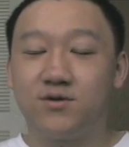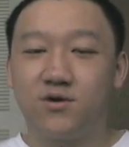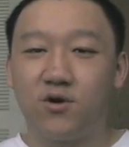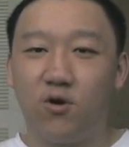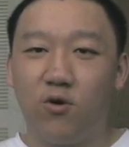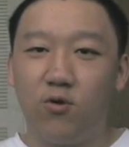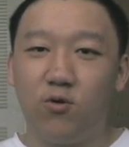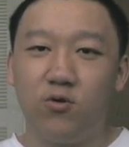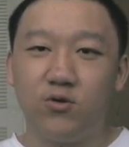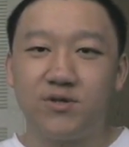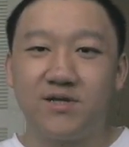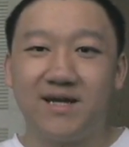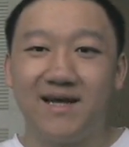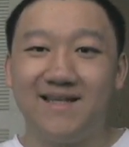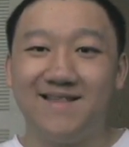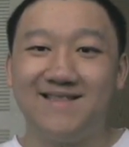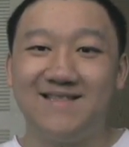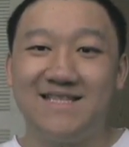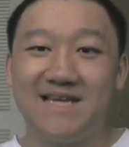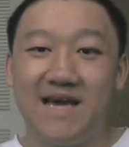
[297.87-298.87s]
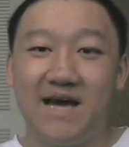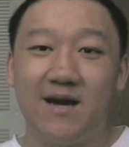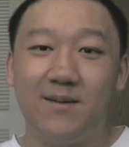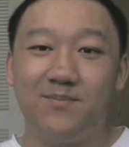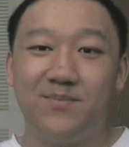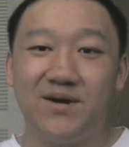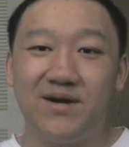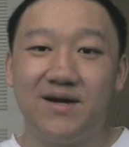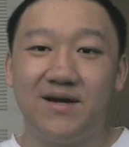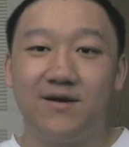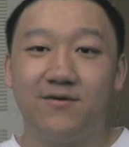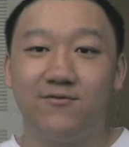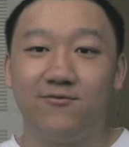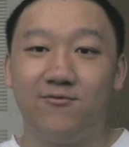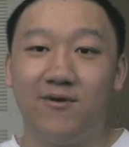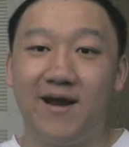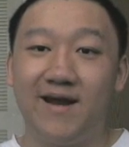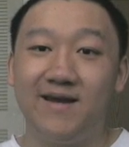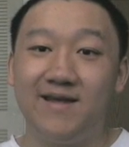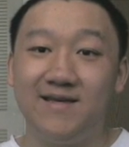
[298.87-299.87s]
cold and damp
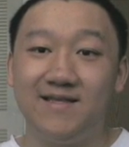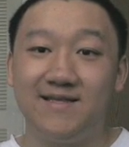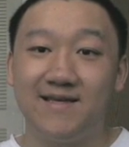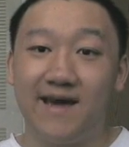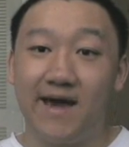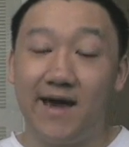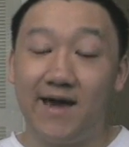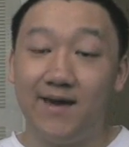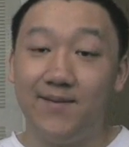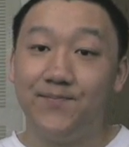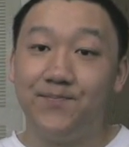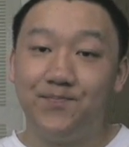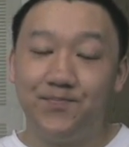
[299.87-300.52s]
rainy day.